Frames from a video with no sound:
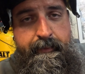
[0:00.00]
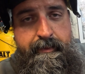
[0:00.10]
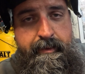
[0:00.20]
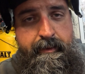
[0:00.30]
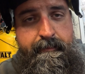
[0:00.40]

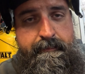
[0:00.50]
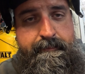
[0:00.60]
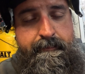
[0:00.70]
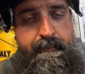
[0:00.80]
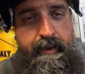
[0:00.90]
So,
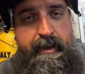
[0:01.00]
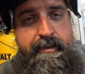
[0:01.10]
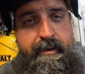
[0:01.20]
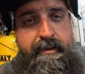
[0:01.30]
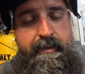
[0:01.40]
not
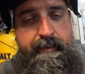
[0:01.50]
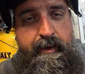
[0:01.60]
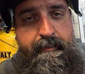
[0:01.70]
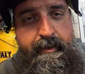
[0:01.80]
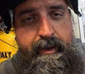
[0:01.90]
since the
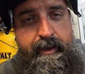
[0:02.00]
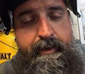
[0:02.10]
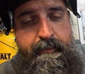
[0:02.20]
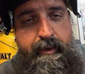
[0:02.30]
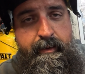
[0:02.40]
very
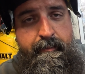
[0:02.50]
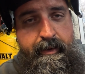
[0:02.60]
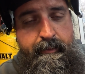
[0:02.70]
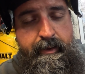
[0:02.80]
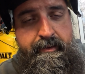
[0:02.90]
beginning where
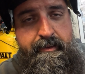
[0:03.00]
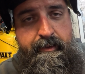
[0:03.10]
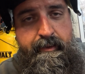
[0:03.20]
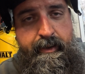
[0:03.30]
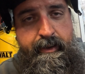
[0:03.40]
my welds
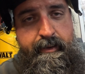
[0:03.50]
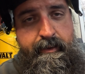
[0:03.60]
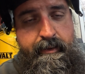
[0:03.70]
look like